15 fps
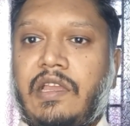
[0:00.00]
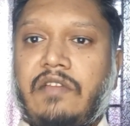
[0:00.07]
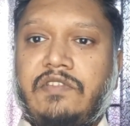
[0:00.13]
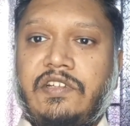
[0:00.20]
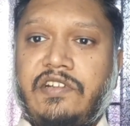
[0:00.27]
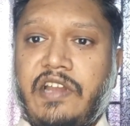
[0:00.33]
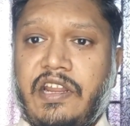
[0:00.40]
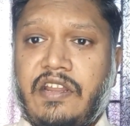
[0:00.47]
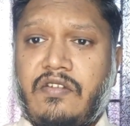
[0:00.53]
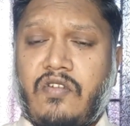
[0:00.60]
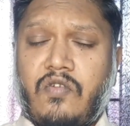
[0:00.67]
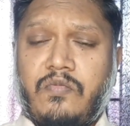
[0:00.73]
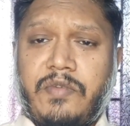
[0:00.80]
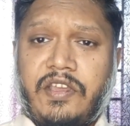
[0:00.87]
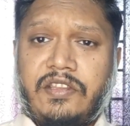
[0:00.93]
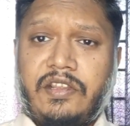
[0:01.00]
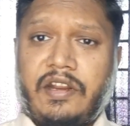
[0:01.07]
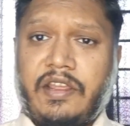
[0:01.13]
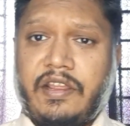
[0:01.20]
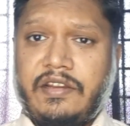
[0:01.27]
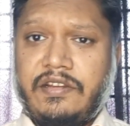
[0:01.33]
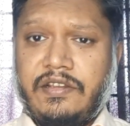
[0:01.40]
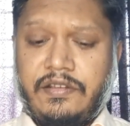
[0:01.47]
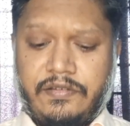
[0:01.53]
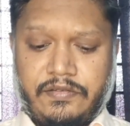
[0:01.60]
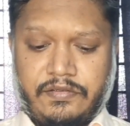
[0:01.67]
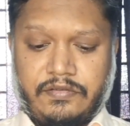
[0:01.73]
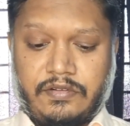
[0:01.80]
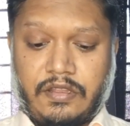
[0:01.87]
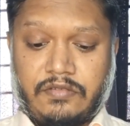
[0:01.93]
I have the dry down on my other hand.
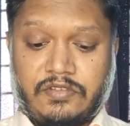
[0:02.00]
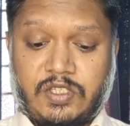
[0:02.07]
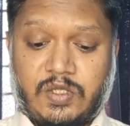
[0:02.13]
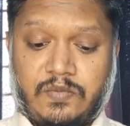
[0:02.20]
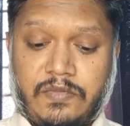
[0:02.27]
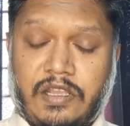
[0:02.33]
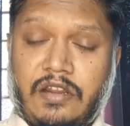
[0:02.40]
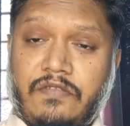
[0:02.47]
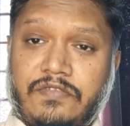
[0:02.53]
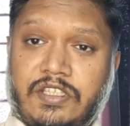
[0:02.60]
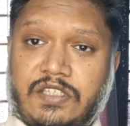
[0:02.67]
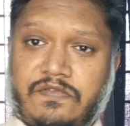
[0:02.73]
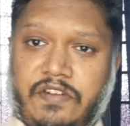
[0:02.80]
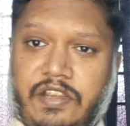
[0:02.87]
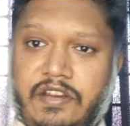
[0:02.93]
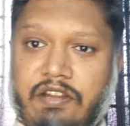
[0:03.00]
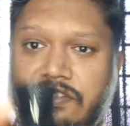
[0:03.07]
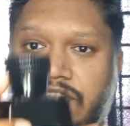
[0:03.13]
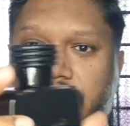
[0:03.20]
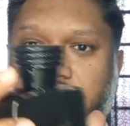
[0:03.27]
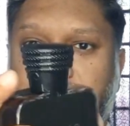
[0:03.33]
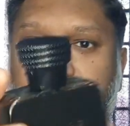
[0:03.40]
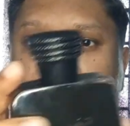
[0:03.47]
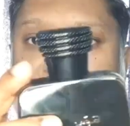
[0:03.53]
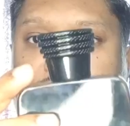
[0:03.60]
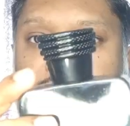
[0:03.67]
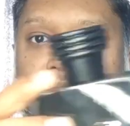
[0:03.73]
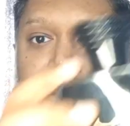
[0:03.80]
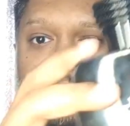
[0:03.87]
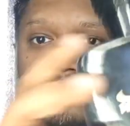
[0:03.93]
Now the smell of this fragrance.
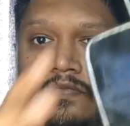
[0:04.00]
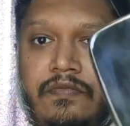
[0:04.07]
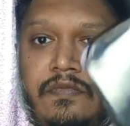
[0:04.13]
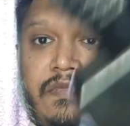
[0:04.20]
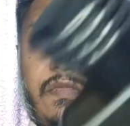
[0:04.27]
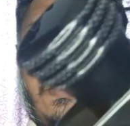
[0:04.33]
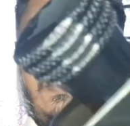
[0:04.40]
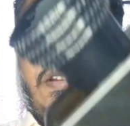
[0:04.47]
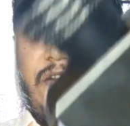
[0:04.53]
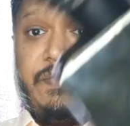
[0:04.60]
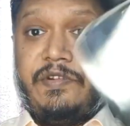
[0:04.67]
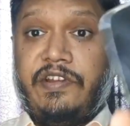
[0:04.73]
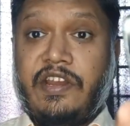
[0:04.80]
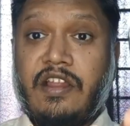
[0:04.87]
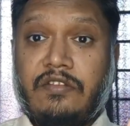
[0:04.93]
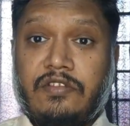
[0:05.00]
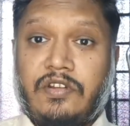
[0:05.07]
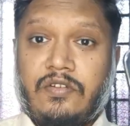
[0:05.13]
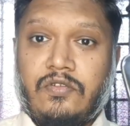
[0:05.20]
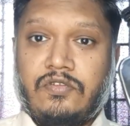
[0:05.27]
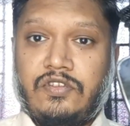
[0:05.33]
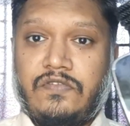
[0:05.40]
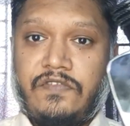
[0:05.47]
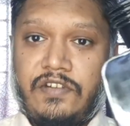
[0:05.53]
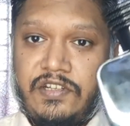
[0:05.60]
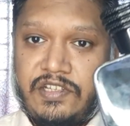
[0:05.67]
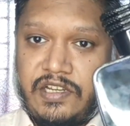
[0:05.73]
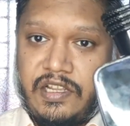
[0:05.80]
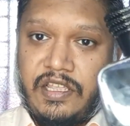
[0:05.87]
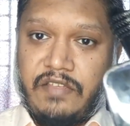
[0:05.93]
Let me read out the notes
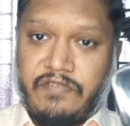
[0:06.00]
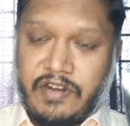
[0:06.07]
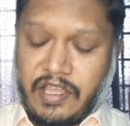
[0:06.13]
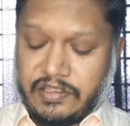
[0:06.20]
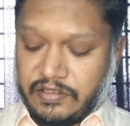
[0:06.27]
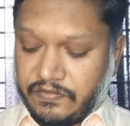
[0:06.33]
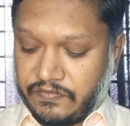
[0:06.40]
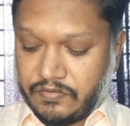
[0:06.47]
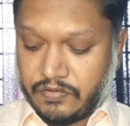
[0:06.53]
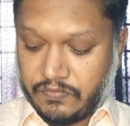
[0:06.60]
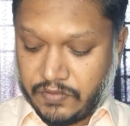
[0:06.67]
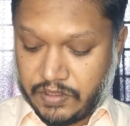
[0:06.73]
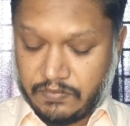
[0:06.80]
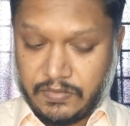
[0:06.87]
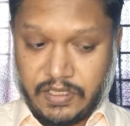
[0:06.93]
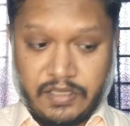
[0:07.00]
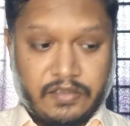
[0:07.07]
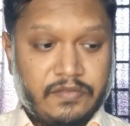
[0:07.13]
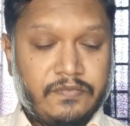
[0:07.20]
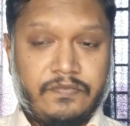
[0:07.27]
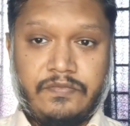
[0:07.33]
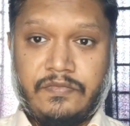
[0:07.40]
first. I have another phone with me.